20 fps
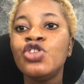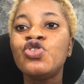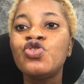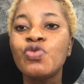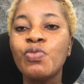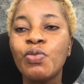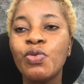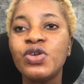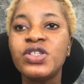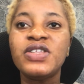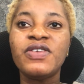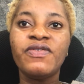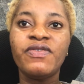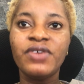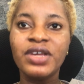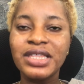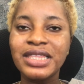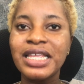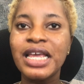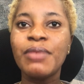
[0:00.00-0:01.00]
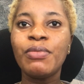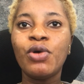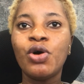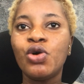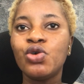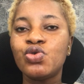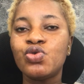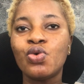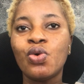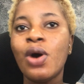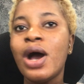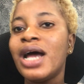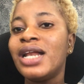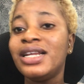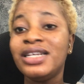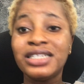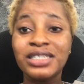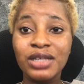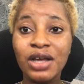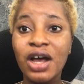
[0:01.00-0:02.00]
to motivate them also, and
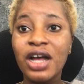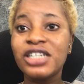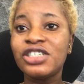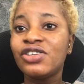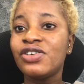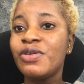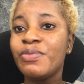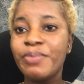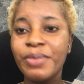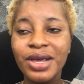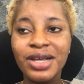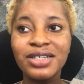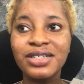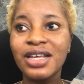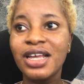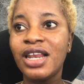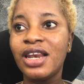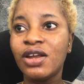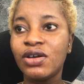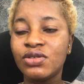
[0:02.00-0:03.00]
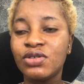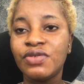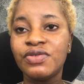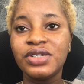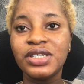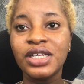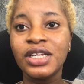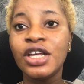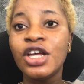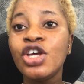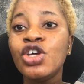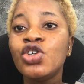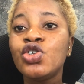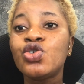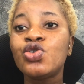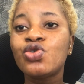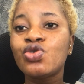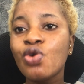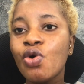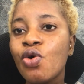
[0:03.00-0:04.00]
it actually makes a lot of sense.
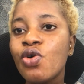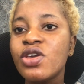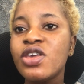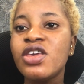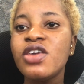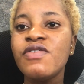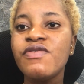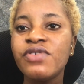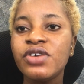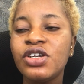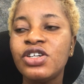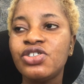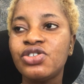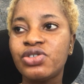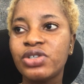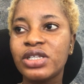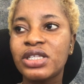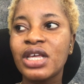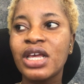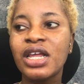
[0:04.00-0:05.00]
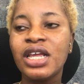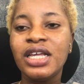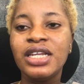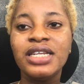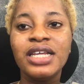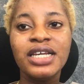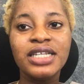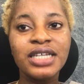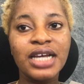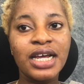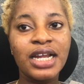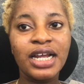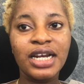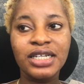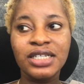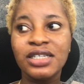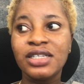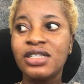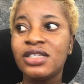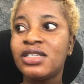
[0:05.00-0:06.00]
So if you're interested in data
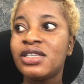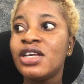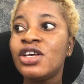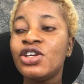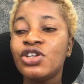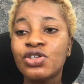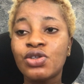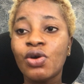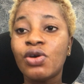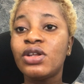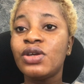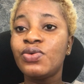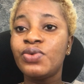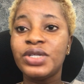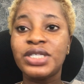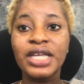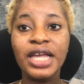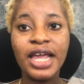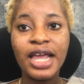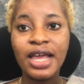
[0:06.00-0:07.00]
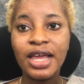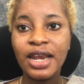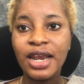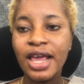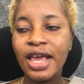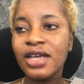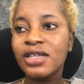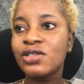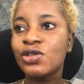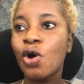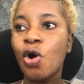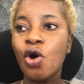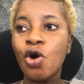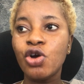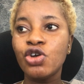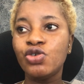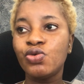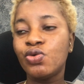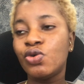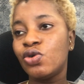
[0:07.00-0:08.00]
analysis, studying with ALX, or
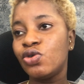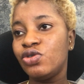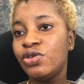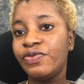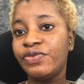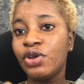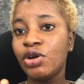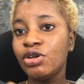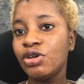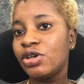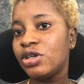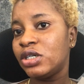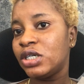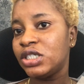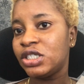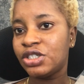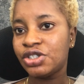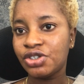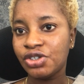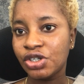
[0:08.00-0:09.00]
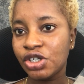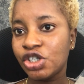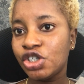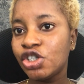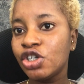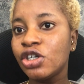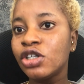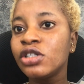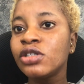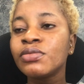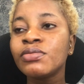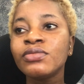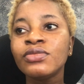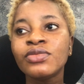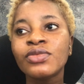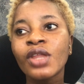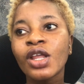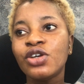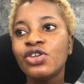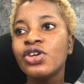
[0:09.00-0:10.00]
you've done your registration,
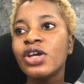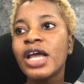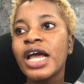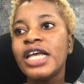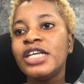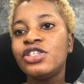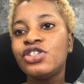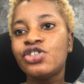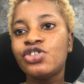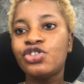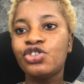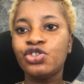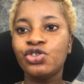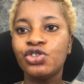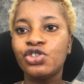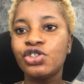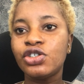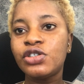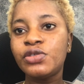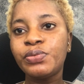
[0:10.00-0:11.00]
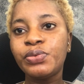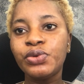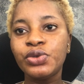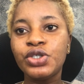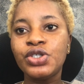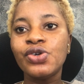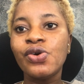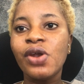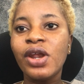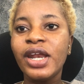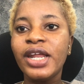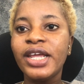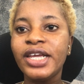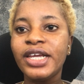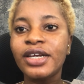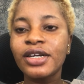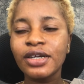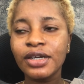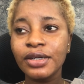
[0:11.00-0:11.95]
you guys should just put your link.